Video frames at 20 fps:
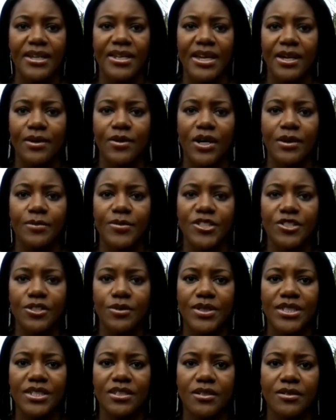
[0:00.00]
Now, I'll be
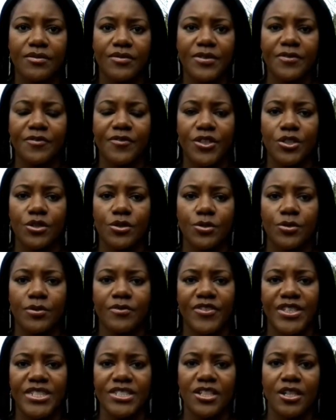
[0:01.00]
doing another few
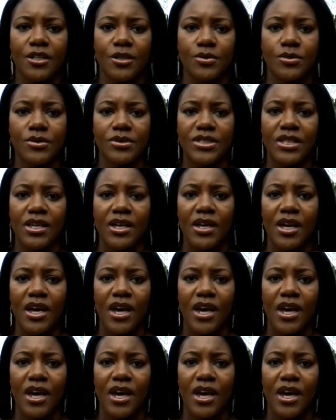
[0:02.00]
videos